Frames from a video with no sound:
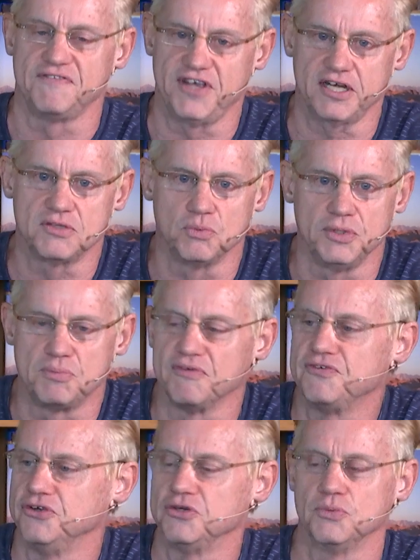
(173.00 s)
fact, we
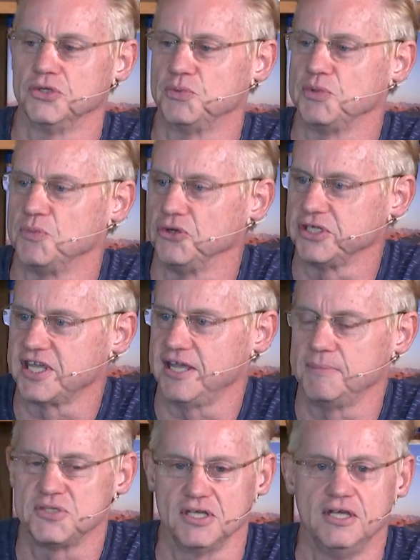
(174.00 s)
prefer to work with
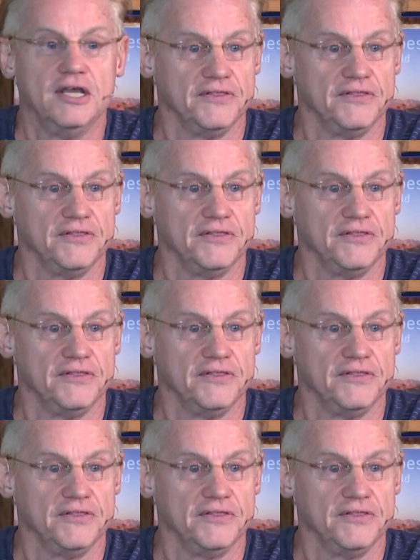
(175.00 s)
multicams.